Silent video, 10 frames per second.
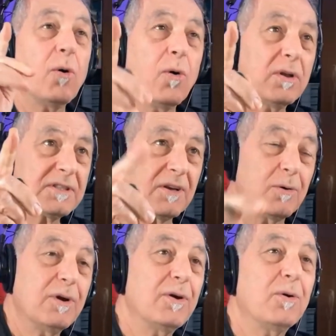
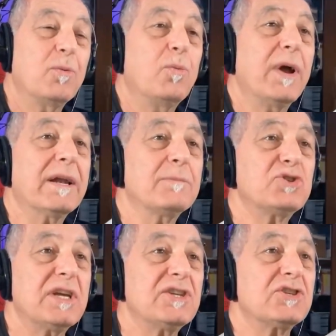Also, when I'm
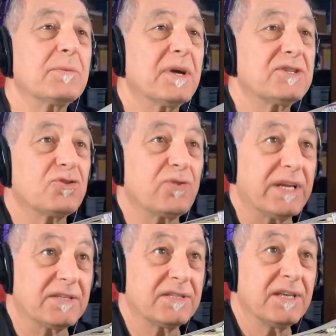changing my
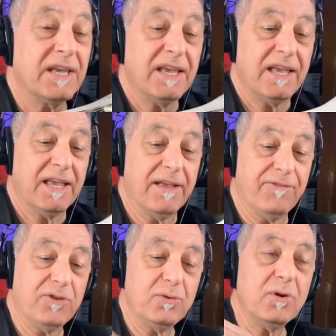strings,
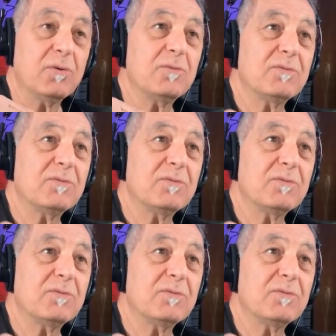if you don't